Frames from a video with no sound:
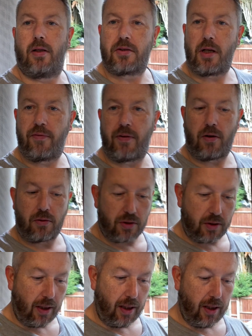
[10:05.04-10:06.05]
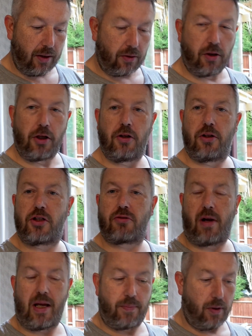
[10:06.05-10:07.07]
So folks, done another
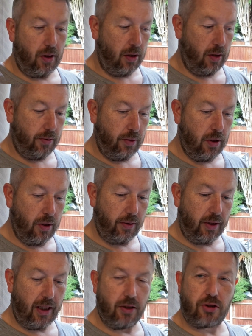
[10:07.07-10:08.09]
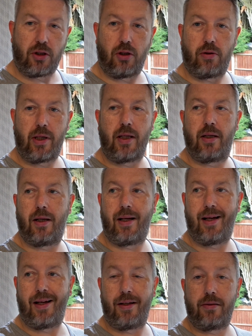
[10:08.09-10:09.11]
scrape on the Utsuri,
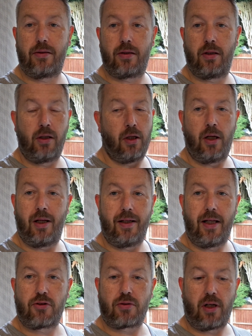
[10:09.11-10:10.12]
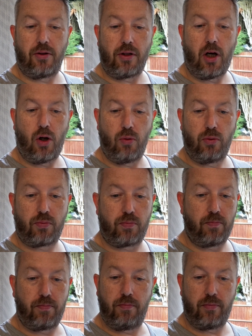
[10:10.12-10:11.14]
and literally on the whole
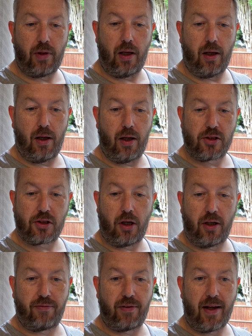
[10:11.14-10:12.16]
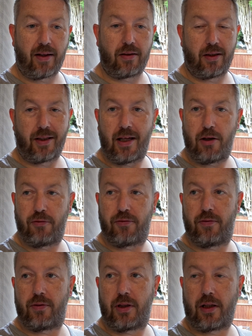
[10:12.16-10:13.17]
side flank, the
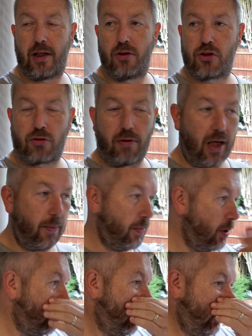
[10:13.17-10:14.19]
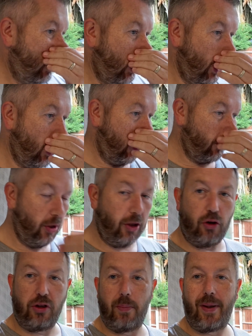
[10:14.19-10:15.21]
gill scrape, I've done an
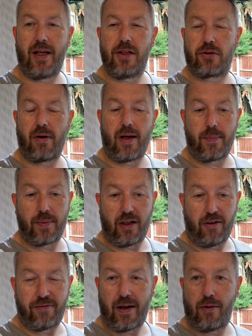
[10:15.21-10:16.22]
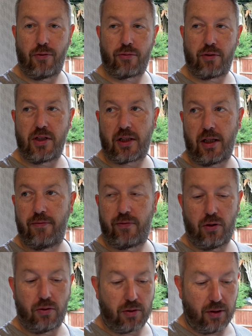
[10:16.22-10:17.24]
underbelly scrape, and I found 3 skin
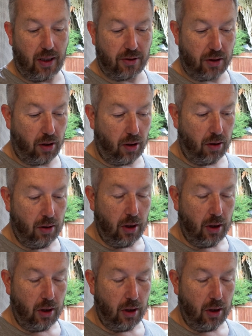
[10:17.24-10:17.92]
flukes, and that's the lot.